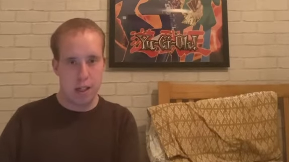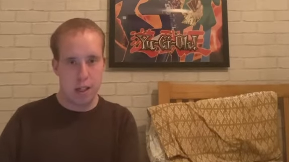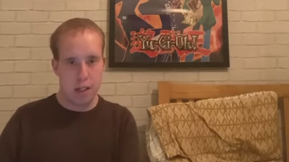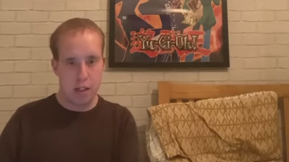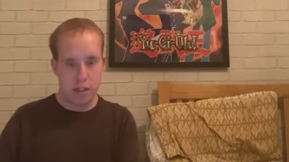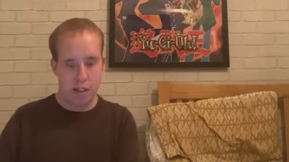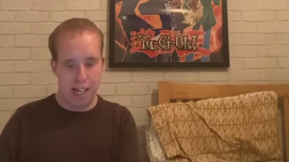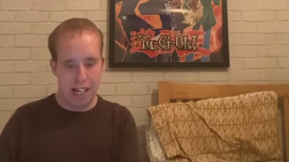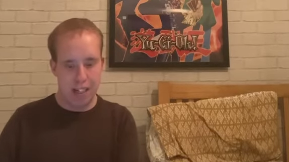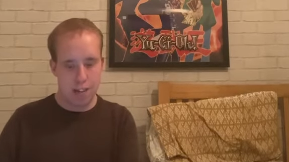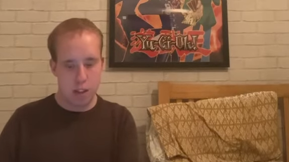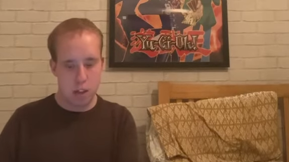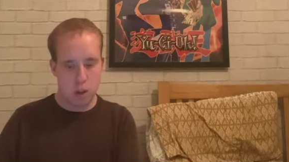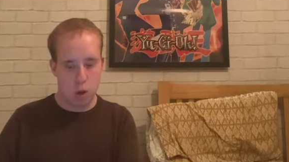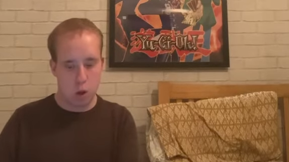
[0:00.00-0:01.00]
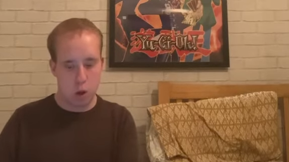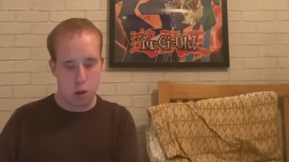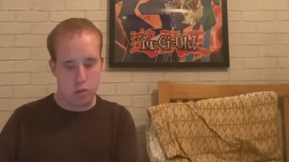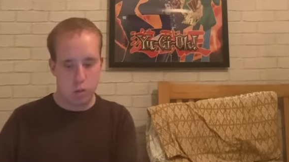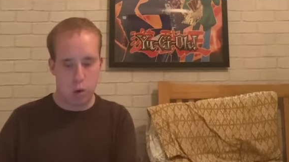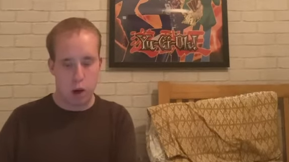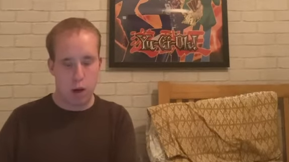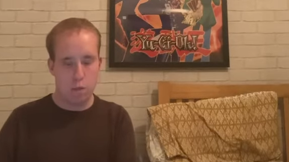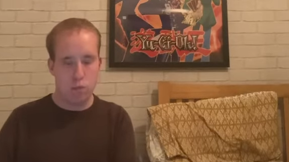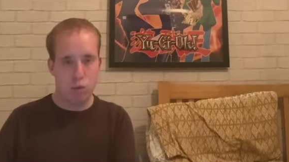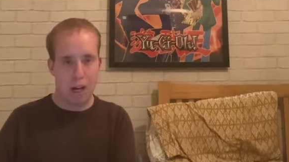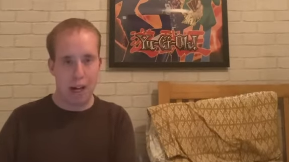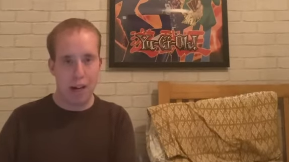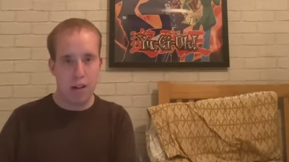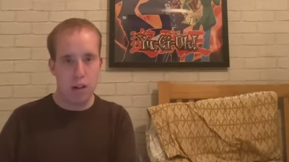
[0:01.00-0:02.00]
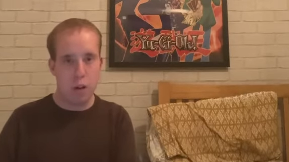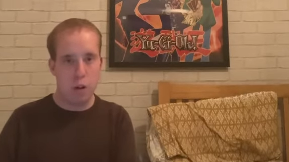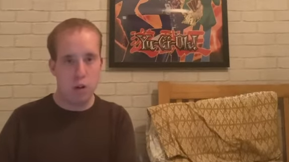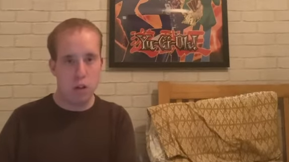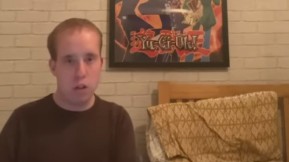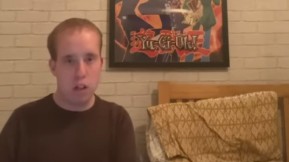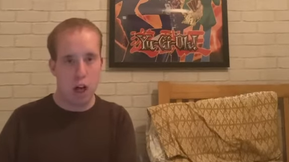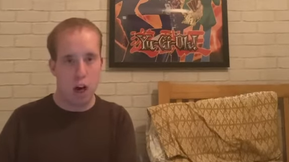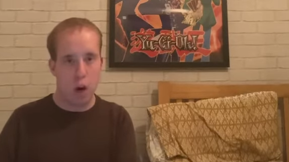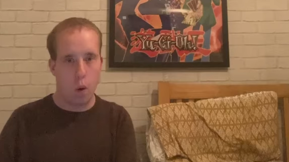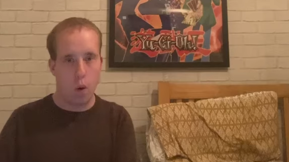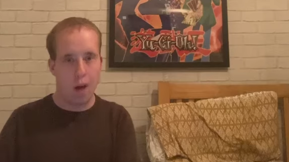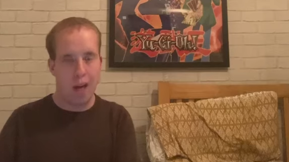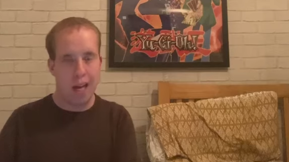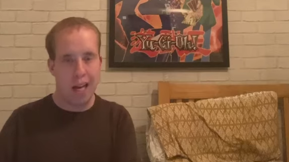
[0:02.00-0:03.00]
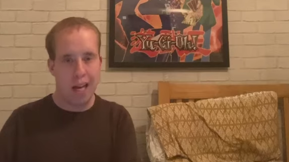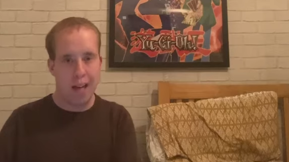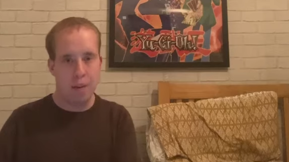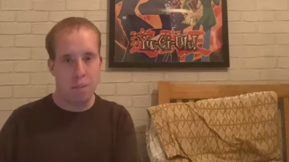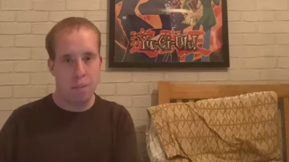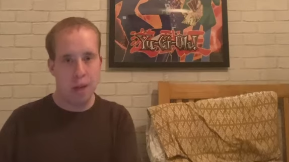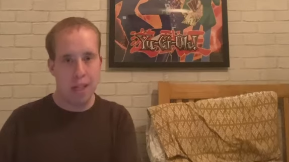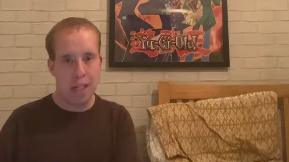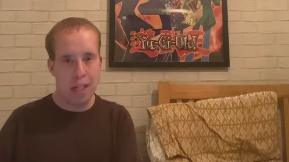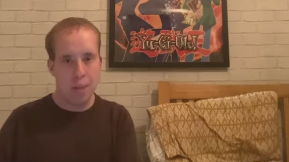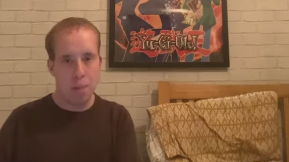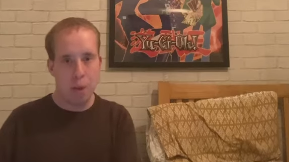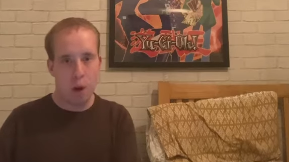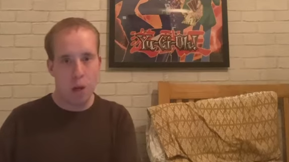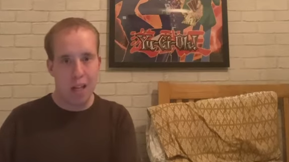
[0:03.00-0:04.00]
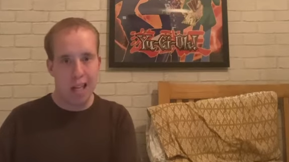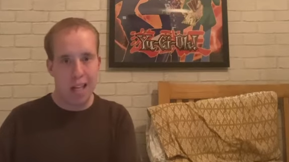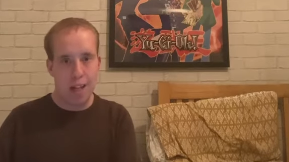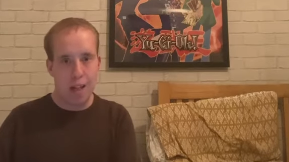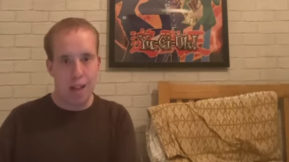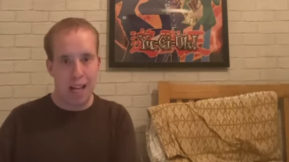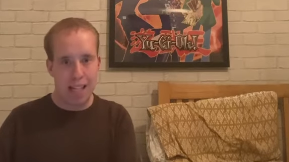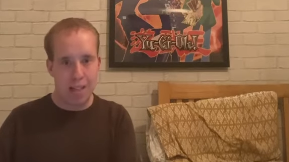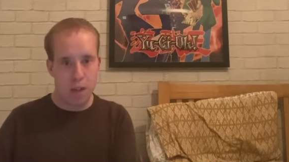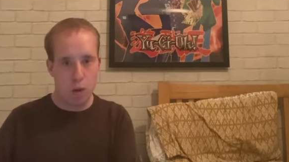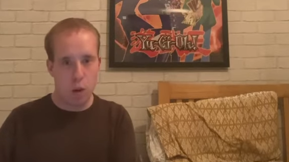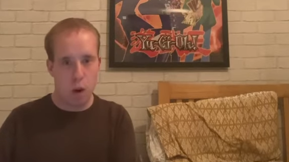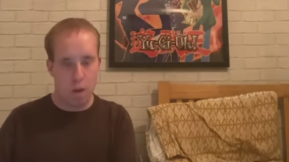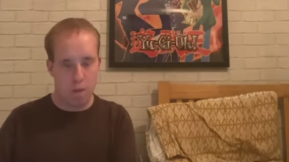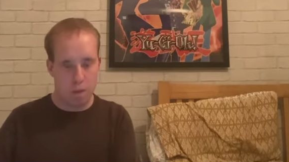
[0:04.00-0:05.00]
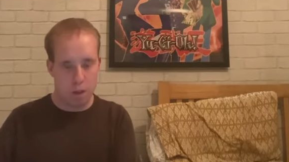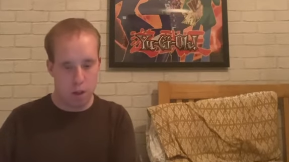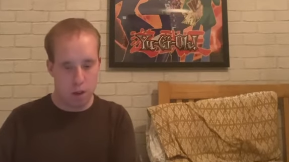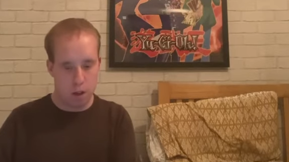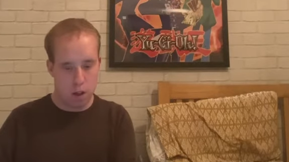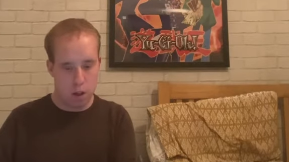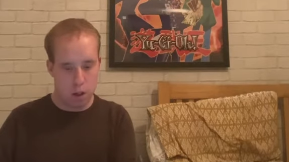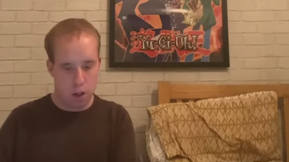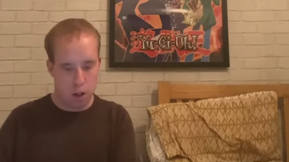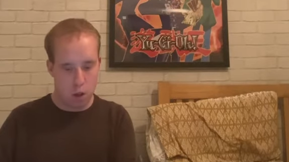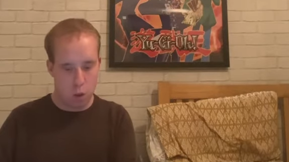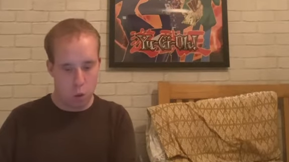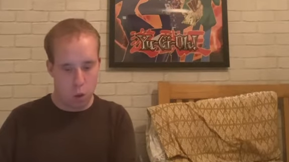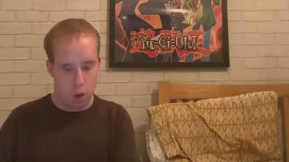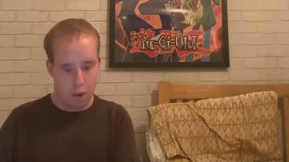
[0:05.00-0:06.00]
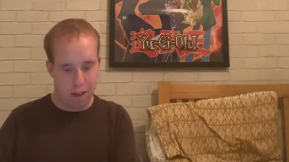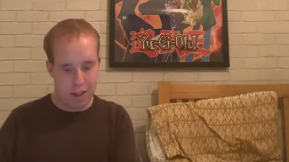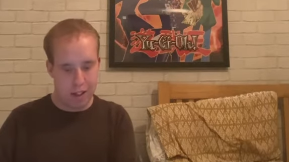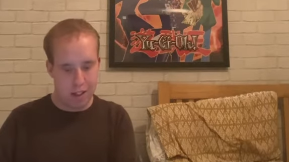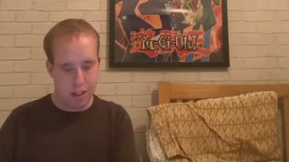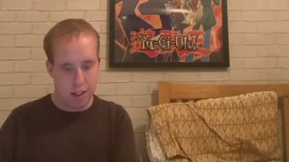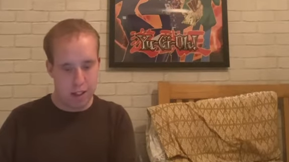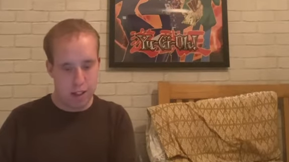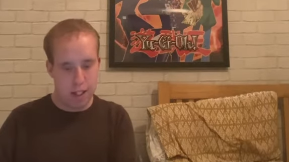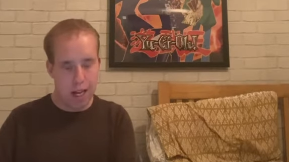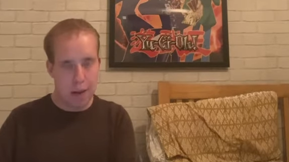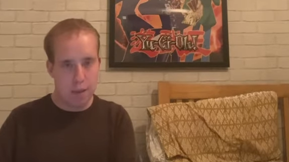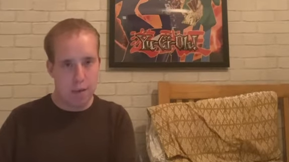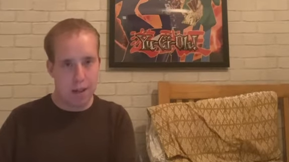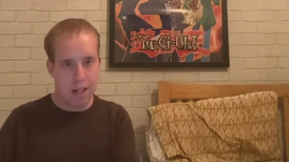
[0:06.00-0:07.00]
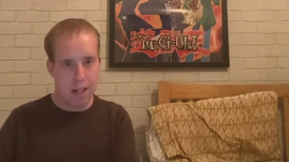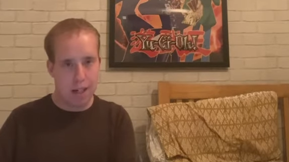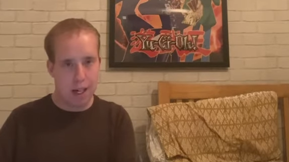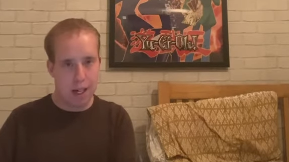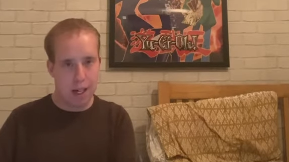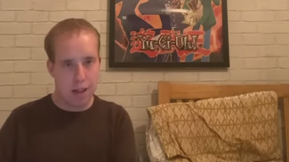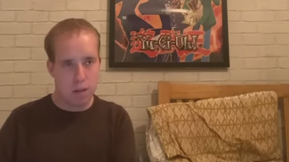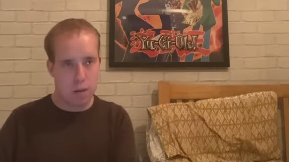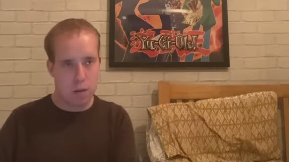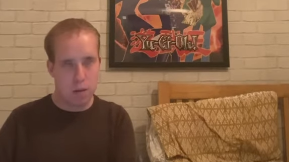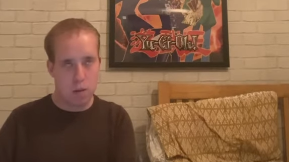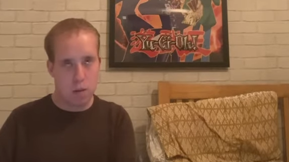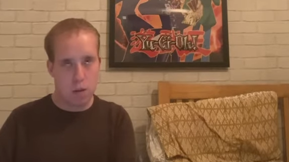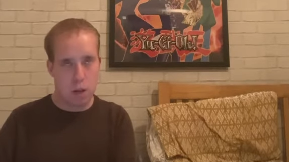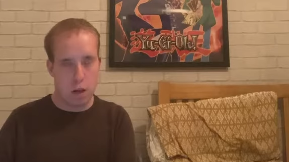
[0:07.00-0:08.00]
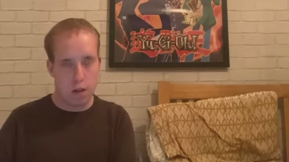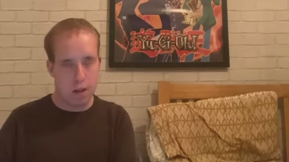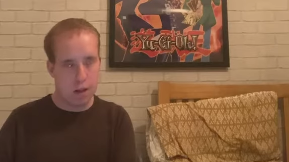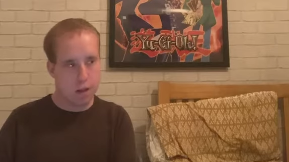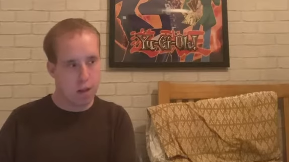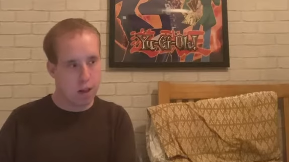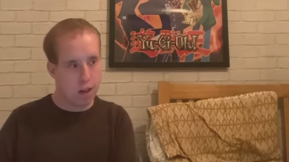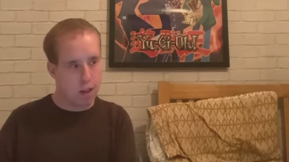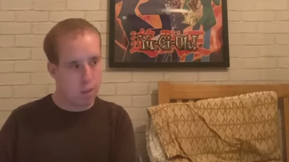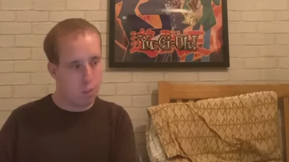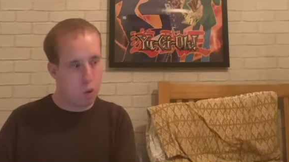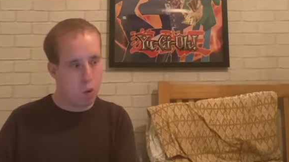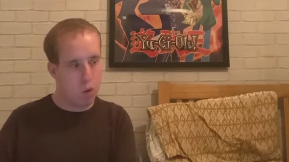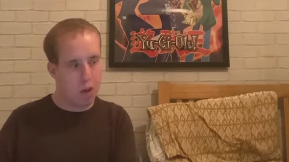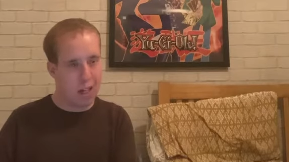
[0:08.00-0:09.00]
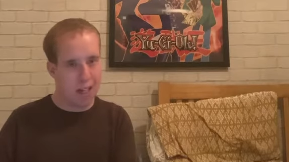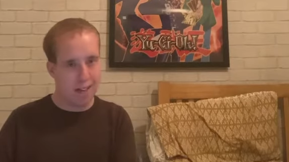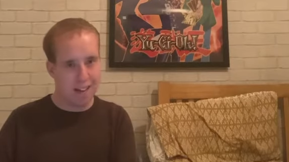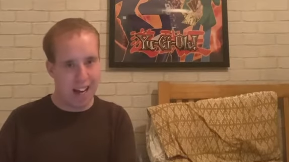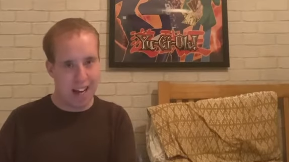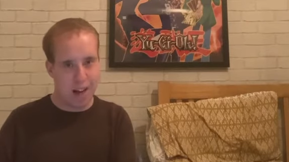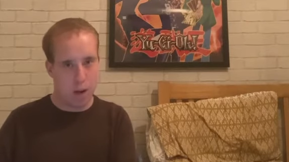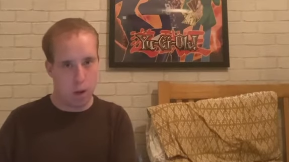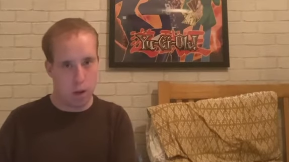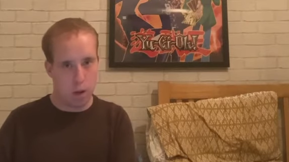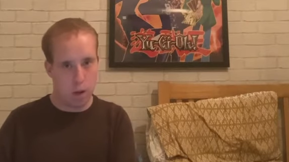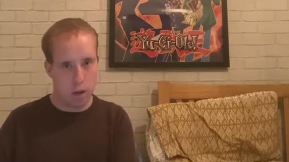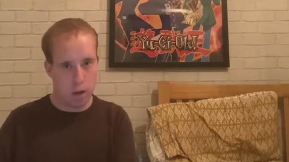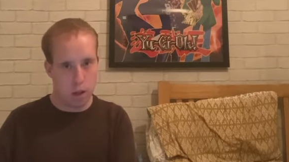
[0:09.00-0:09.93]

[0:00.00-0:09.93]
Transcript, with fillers: Set a course for a brand new show in Millie Molly later on. We're intercepting a, a, a spooky tale.